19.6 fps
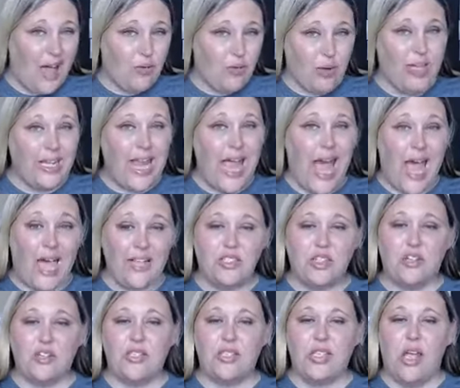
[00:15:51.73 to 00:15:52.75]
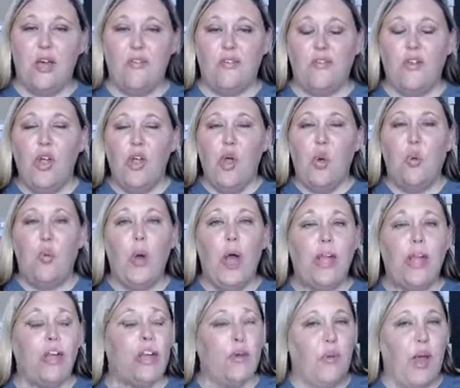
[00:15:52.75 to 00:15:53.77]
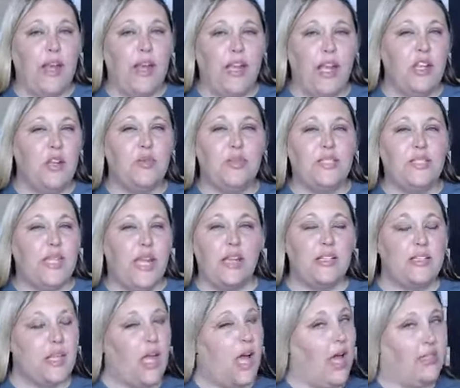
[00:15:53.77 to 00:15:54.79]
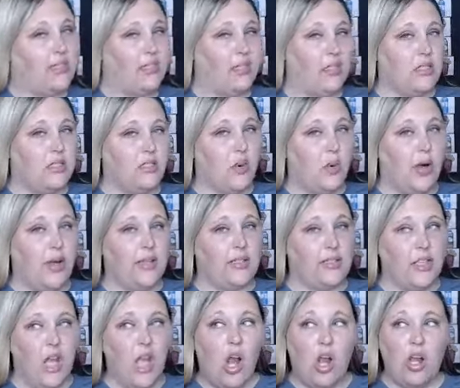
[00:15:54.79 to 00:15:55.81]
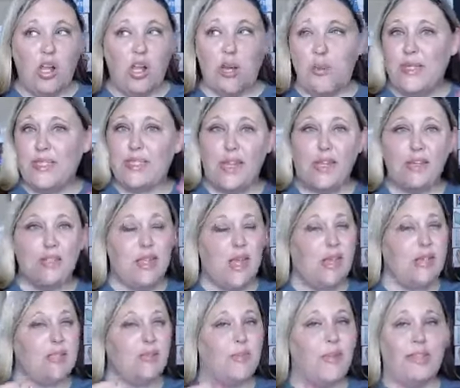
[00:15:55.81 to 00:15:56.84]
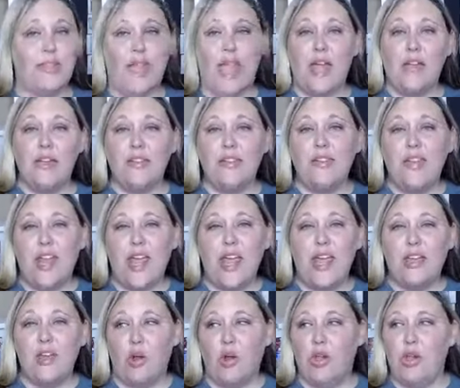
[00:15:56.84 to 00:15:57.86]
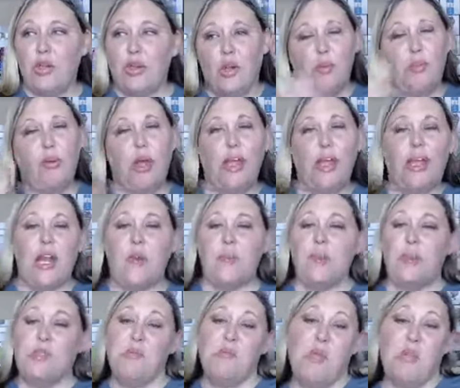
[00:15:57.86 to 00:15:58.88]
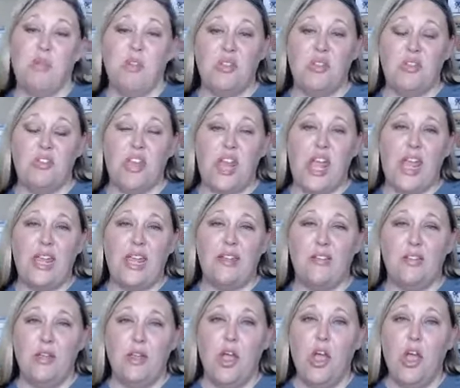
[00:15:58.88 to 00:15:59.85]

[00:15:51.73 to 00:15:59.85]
really ask yourself, when can you sanitize these toys? Are you going to be sanitizing them at the end of the day? Are you going to break it up in the middle of the day?